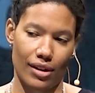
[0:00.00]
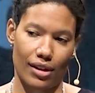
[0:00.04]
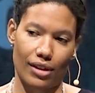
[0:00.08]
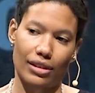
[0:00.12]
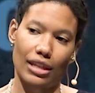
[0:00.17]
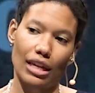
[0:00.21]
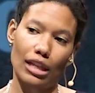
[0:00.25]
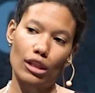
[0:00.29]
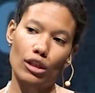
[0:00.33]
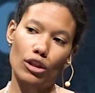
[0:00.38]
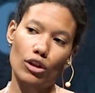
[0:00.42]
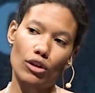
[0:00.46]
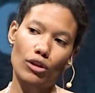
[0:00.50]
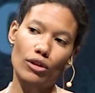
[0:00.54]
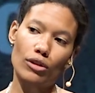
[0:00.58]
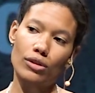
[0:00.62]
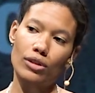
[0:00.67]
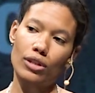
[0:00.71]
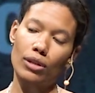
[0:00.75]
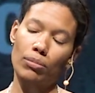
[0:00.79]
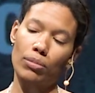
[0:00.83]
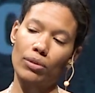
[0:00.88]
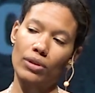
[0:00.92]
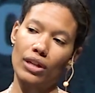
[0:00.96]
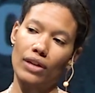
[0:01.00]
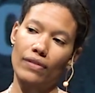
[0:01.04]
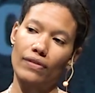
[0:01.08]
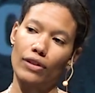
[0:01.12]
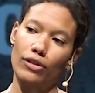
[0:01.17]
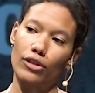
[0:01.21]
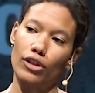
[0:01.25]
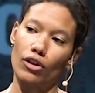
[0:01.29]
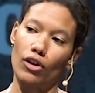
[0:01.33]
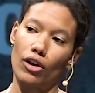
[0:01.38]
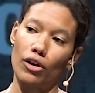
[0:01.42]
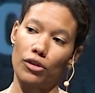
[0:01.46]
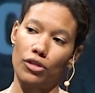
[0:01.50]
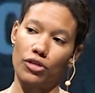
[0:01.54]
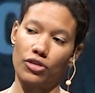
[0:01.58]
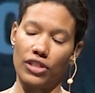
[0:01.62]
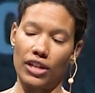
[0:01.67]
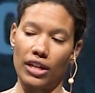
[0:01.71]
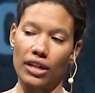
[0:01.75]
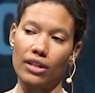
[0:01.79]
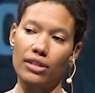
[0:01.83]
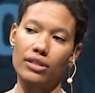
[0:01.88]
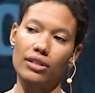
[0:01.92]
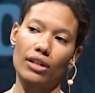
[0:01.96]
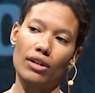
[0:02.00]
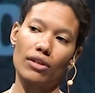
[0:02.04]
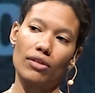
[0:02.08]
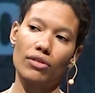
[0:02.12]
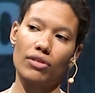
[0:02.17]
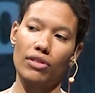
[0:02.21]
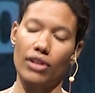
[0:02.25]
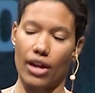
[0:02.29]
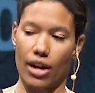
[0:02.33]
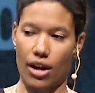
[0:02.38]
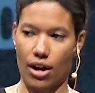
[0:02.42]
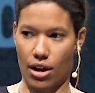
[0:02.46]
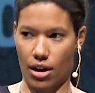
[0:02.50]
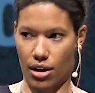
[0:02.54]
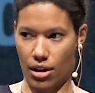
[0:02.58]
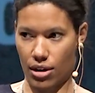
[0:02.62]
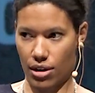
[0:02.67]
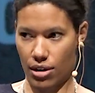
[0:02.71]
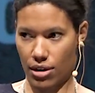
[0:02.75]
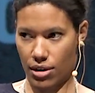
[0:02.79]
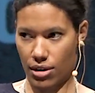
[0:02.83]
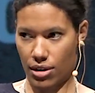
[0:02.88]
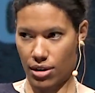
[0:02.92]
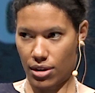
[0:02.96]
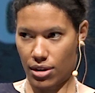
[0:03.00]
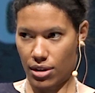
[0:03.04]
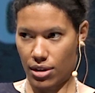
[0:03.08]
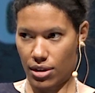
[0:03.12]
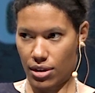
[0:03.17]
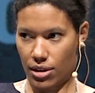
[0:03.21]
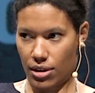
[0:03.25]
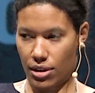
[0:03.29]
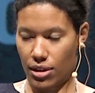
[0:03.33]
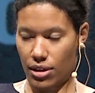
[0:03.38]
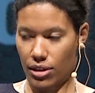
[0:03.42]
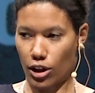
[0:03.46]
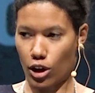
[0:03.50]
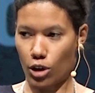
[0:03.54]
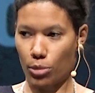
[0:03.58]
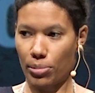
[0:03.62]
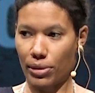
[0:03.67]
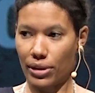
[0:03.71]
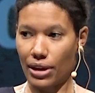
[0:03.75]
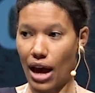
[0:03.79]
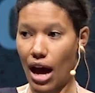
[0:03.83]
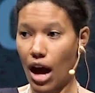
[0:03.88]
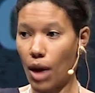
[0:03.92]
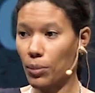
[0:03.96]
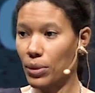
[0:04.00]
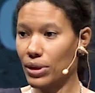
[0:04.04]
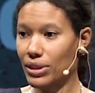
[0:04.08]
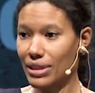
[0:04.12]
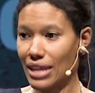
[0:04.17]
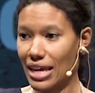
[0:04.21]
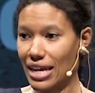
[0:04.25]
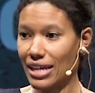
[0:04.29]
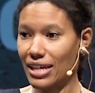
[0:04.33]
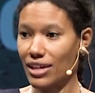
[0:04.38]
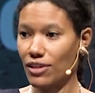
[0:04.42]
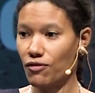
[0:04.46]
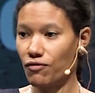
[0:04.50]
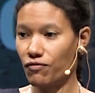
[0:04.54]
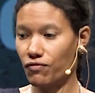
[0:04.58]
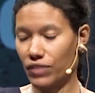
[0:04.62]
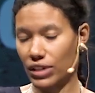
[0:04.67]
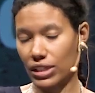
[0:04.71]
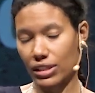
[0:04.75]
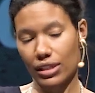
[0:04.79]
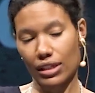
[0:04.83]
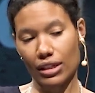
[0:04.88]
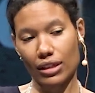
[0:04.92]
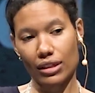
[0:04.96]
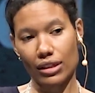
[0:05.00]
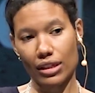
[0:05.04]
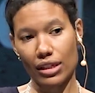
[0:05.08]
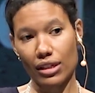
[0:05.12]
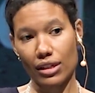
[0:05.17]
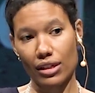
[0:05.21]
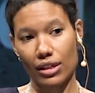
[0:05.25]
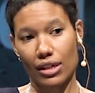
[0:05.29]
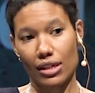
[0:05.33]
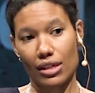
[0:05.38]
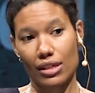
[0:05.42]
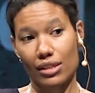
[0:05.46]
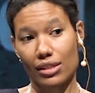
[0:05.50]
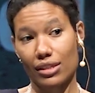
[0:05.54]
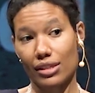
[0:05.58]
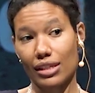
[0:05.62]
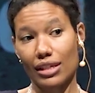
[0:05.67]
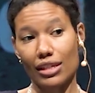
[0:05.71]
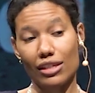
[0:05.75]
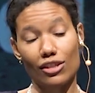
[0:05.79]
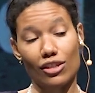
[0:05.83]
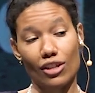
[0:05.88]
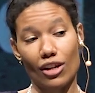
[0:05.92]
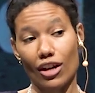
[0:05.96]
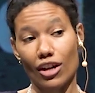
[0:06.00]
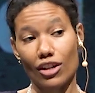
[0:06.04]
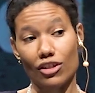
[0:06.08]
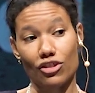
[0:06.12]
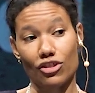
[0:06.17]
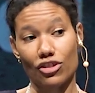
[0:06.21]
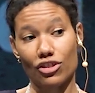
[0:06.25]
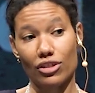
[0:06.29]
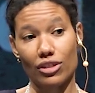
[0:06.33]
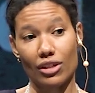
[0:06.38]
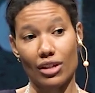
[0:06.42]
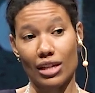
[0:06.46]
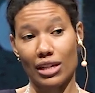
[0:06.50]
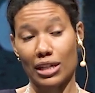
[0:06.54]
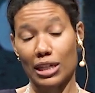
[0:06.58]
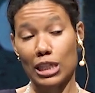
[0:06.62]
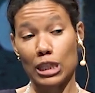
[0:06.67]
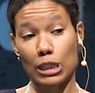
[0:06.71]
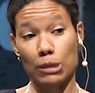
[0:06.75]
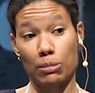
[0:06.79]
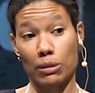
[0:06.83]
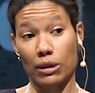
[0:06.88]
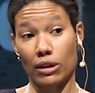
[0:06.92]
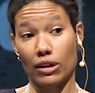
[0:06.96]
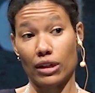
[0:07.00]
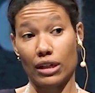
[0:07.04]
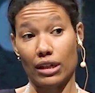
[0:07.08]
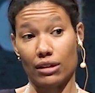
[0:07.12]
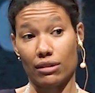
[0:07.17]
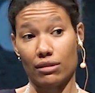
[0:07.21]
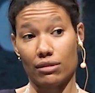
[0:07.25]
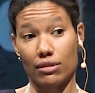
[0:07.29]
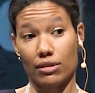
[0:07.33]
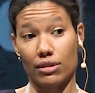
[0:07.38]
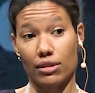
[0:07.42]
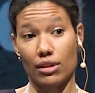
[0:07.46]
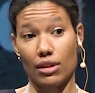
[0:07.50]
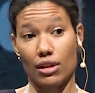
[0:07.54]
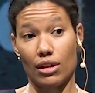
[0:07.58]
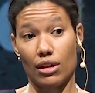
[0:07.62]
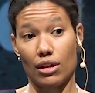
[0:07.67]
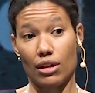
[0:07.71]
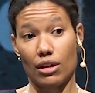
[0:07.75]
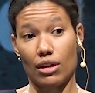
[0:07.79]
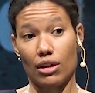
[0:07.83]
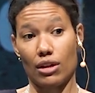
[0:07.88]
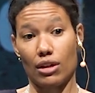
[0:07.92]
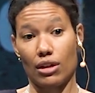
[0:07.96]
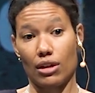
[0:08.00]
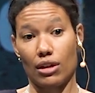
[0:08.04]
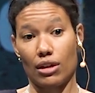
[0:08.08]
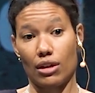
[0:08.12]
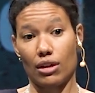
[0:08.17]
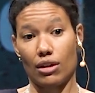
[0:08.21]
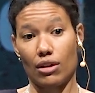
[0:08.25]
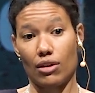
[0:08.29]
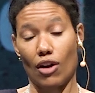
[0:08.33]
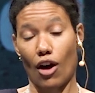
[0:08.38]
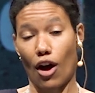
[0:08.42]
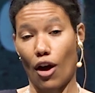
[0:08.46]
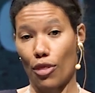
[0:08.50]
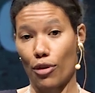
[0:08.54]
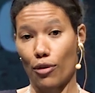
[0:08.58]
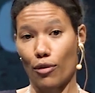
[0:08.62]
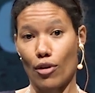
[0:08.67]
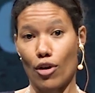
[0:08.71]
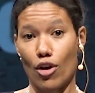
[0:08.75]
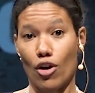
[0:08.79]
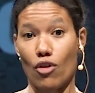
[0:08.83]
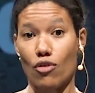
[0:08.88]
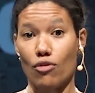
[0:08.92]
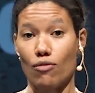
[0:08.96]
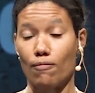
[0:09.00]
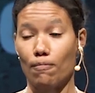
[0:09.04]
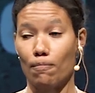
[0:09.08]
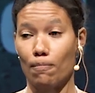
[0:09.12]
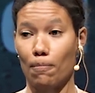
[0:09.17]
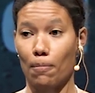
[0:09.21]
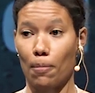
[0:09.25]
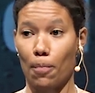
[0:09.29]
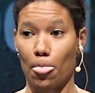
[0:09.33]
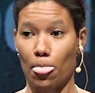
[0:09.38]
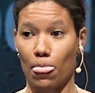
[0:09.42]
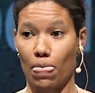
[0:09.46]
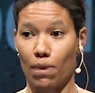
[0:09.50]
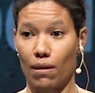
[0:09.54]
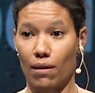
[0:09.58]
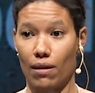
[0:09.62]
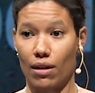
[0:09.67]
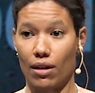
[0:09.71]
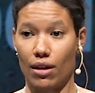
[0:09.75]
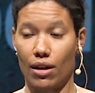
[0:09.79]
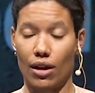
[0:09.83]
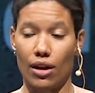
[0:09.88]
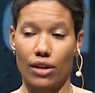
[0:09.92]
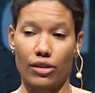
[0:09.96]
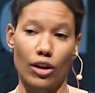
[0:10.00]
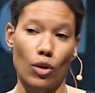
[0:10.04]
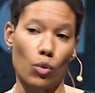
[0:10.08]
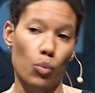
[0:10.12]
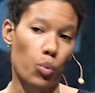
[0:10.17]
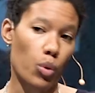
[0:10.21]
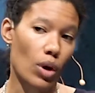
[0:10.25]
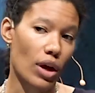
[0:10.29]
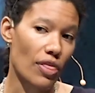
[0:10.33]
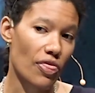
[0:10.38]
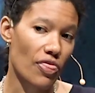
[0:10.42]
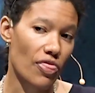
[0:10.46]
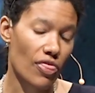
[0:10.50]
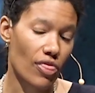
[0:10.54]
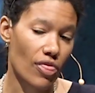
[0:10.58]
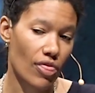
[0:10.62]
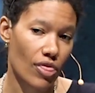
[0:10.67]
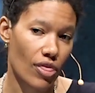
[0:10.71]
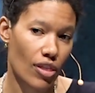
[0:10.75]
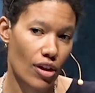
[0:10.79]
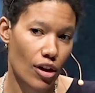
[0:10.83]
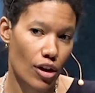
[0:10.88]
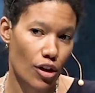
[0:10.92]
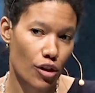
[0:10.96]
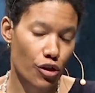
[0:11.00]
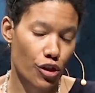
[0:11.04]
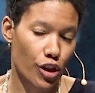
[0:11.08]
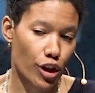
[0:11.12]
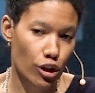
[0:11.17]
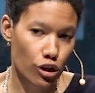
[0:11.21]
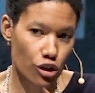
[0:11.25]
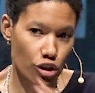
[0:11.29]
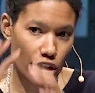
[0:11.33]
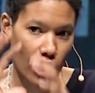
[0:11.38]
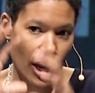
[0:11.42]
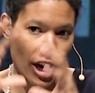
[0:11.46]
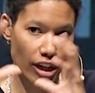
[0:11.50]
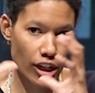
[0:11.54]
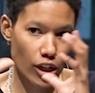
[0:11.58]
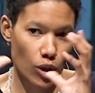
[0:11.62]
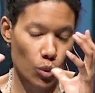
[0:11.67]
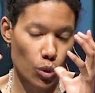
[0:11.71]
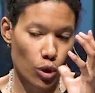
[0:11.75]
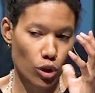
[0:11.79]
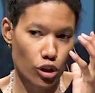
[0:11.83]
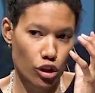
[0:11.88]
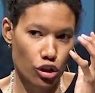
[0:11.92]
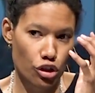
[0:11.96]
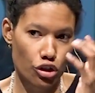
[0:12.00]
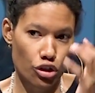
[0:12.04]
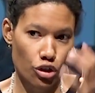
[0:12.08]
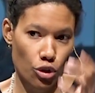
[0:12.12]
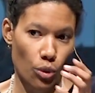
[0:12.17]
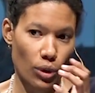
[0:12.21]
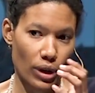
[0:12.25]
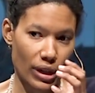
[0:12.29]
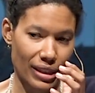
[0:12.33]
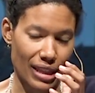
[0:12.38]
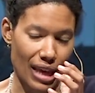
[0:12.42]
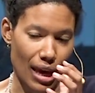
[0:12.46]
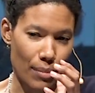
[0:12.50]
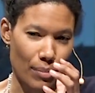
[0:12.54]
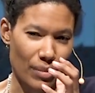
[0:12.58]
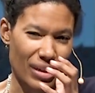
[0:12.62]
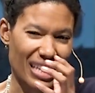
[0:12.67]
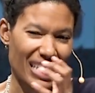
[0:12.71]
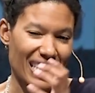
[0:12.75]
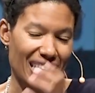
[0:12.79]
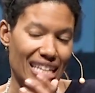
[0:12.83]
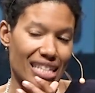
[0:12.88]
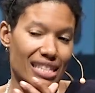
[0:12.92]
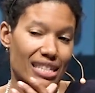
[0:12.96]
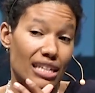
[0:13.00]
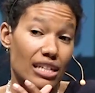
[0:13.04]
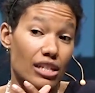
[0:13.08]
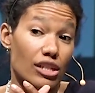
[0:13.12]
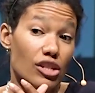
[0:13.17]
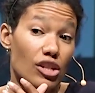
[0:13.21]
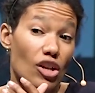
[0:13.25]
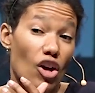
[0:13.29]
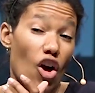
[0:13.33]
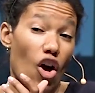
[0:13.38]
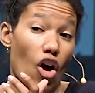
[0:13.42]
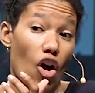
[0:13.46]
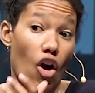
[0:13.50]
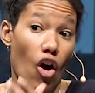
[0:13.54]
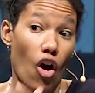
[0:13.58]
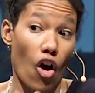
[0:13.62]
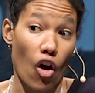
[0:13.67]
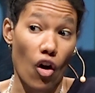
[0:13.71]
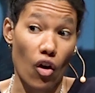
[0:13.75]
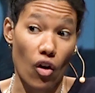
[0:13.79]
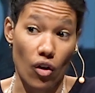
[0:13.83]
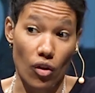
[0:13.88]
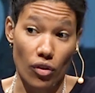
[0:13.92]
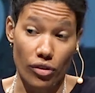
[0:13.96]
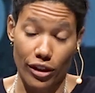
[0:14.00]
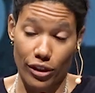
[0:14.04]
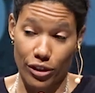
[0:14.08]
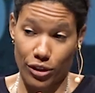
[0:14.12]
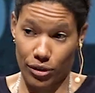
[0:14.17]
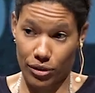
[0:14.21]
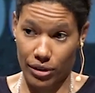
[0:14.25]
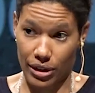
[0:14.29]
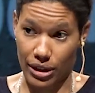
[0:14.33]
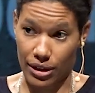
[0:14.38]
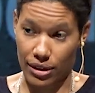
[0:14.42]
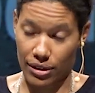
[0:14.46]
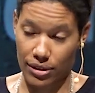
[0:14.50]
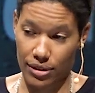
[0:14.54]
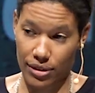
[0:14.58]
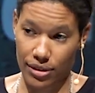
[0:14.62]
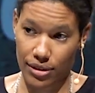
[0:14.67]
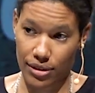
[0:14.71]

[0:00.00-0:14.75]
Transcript: They learn to believe that there are things that are there that are beyond what they can physically see, touch, and experience on their own. That what their tiny world is showing them isn't all that there is.